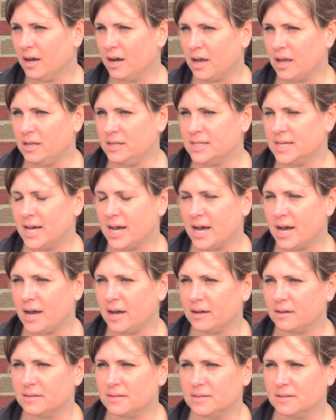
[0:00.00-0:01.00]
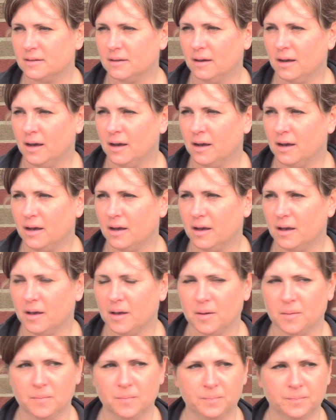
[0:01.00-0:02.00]
contact,
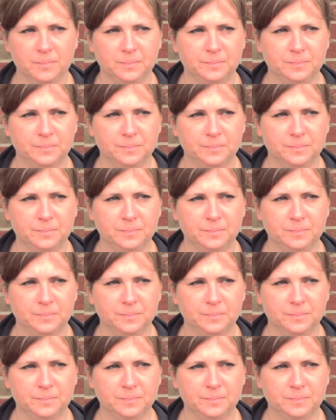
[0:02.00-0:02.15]
um,